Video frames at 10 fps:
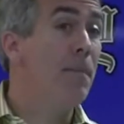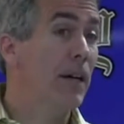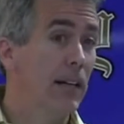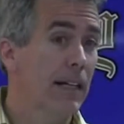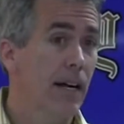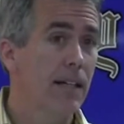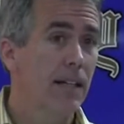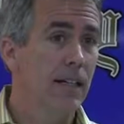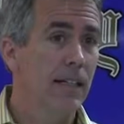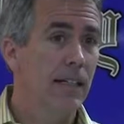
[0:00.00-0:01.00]
America.
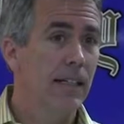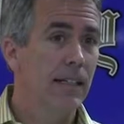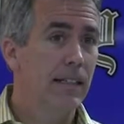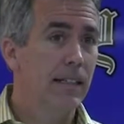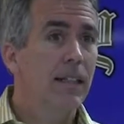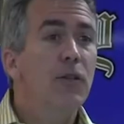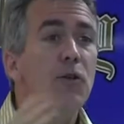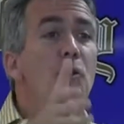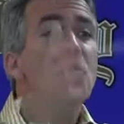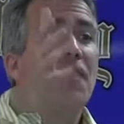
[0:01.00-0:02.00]

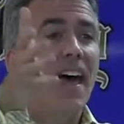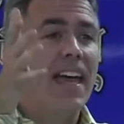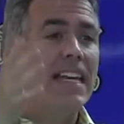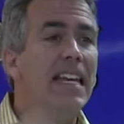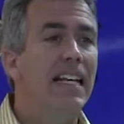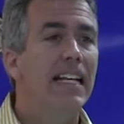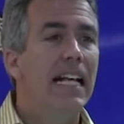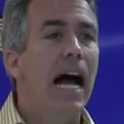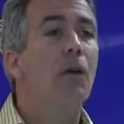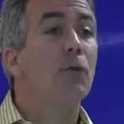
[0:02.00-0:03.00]
You then
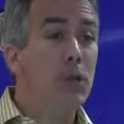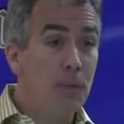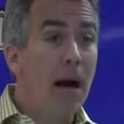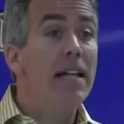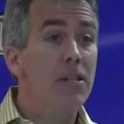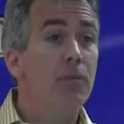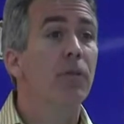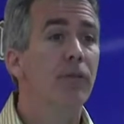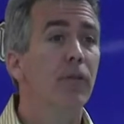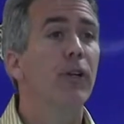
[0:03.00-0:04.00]
are
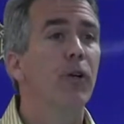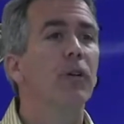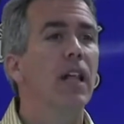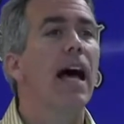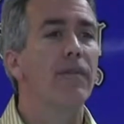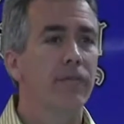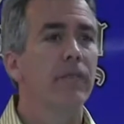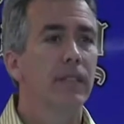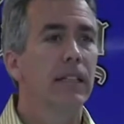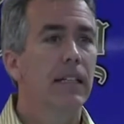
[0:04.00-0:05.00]
responsible for your life.
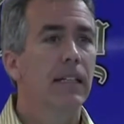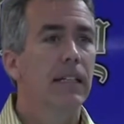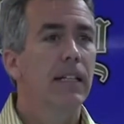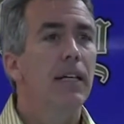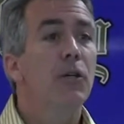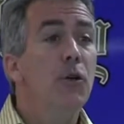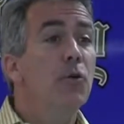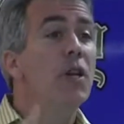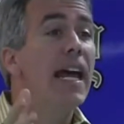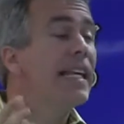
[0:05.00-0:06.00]

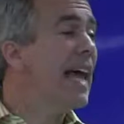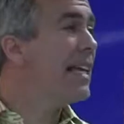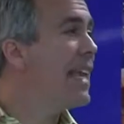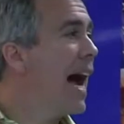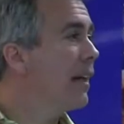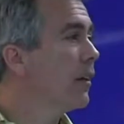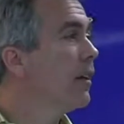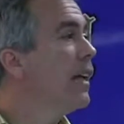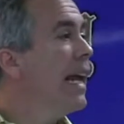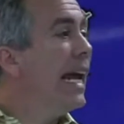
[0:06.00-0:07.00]
You take that
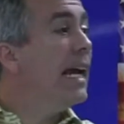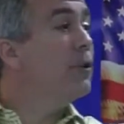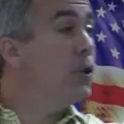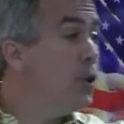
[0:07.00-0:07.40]
dollar and